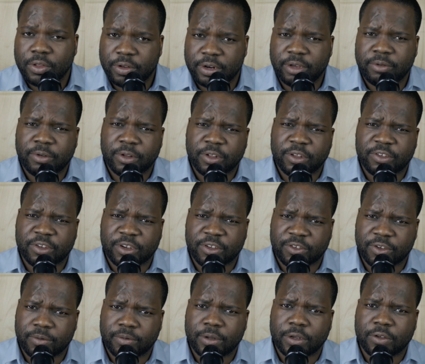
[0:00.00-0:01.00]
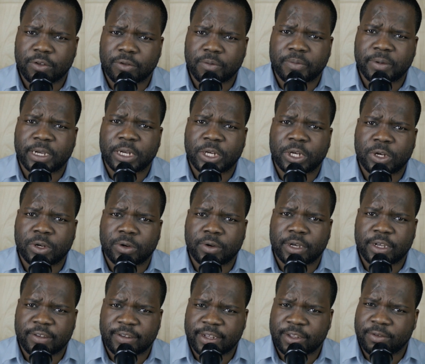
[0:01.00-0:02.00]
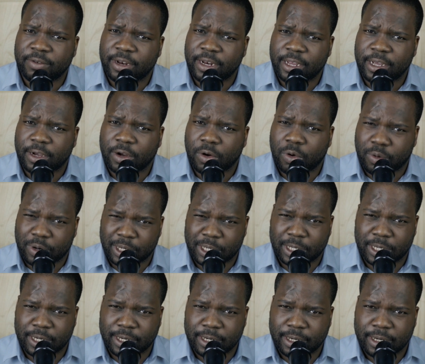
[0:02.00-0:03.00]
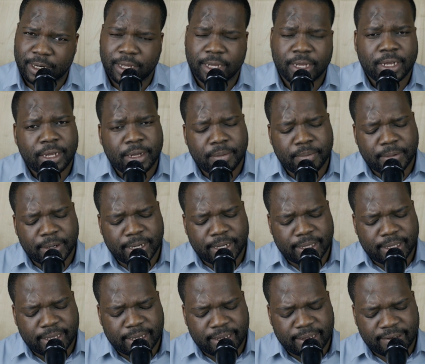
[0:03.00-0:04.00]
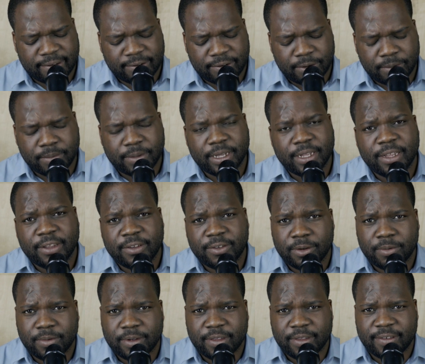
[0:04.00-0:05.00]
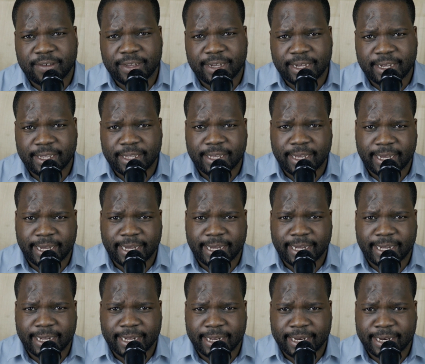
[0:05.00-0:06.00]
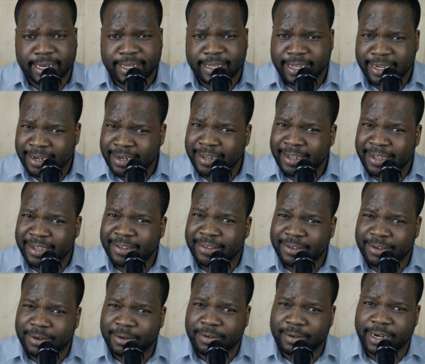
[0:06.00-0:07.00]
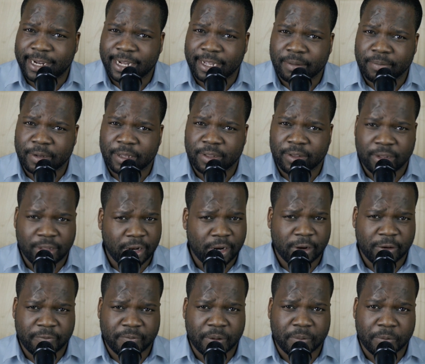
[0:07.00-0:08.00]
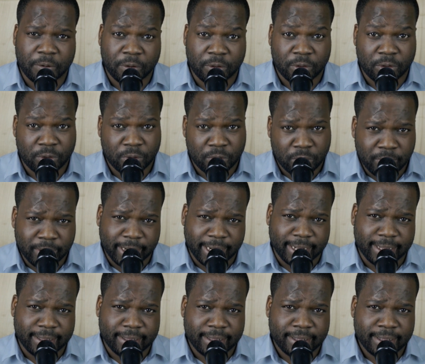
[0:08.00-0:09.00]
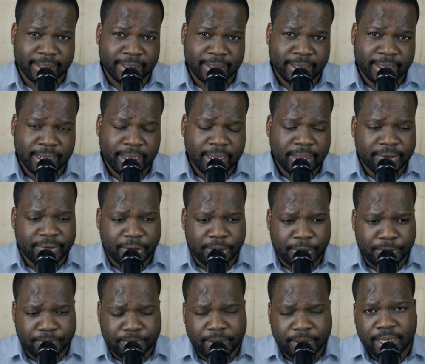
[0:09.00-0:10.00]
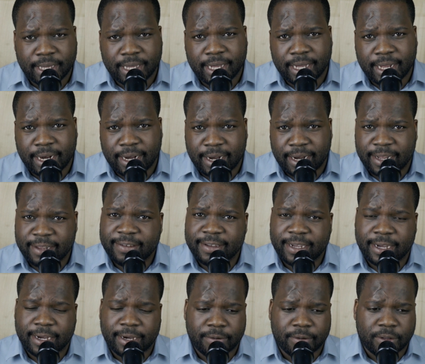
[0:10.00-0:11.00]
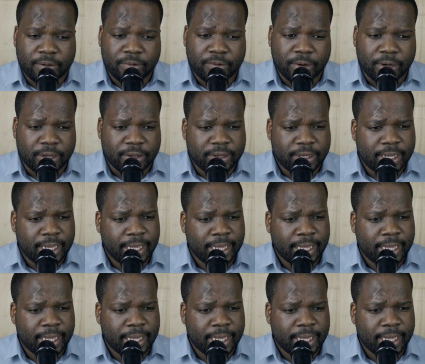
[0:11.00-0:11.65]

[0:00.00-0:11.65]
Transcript: They want to discuss something special. It's not really a question, but it's something that someone said, and technically it's correct, but not a lot of people do that. So let's see how it works.